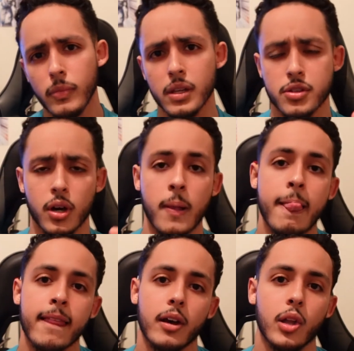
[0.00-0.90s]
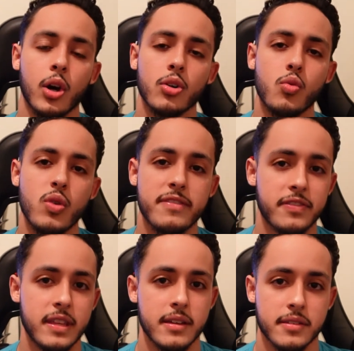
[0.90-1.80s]
So along
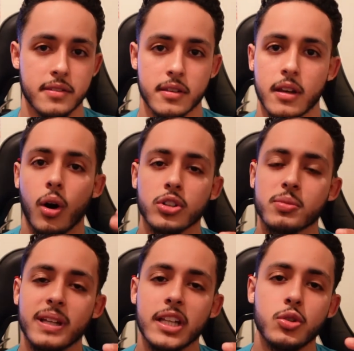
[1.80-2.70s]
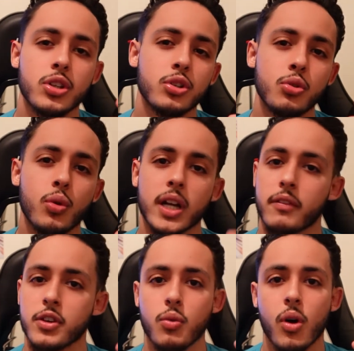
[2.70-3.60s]
with this, ultimately you could do
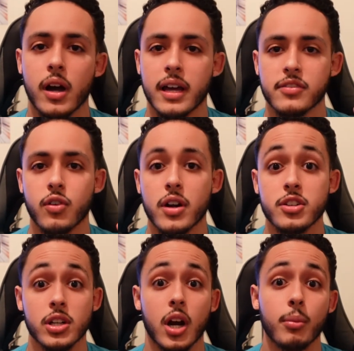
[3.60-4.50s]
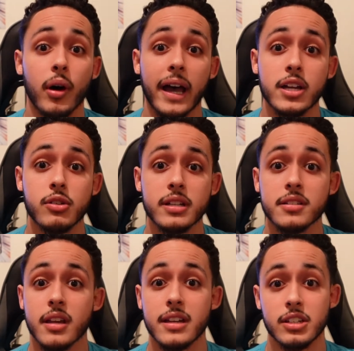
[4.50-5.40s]
whatever you want as far as your
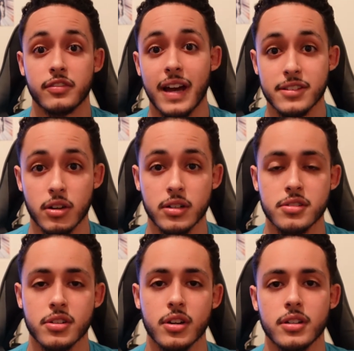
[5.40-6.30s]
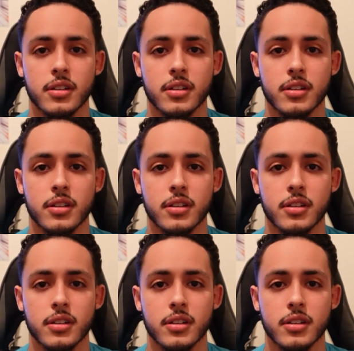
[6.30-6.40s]
carbohydrates and your fats are concerned.